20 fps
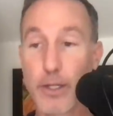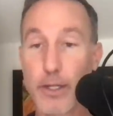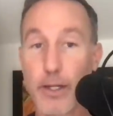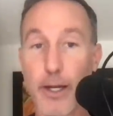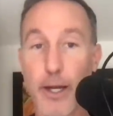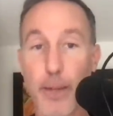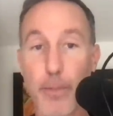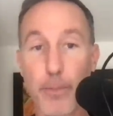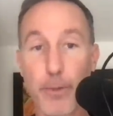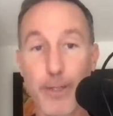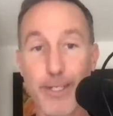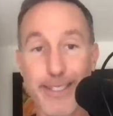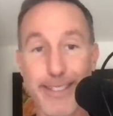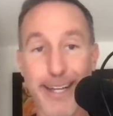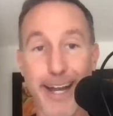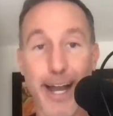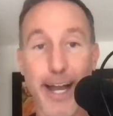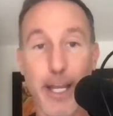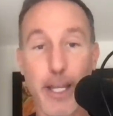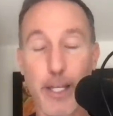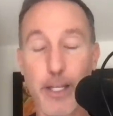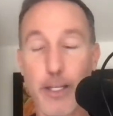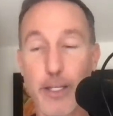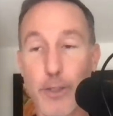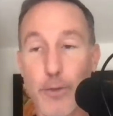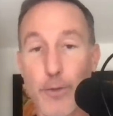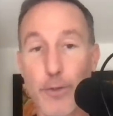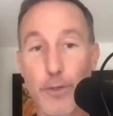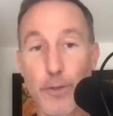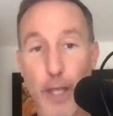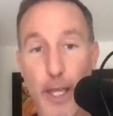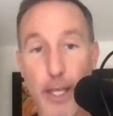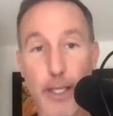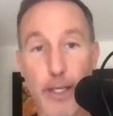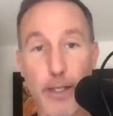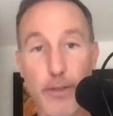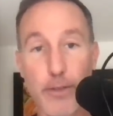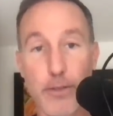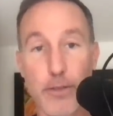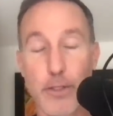uh, put DAI in, you stake
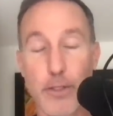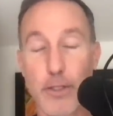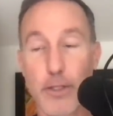it,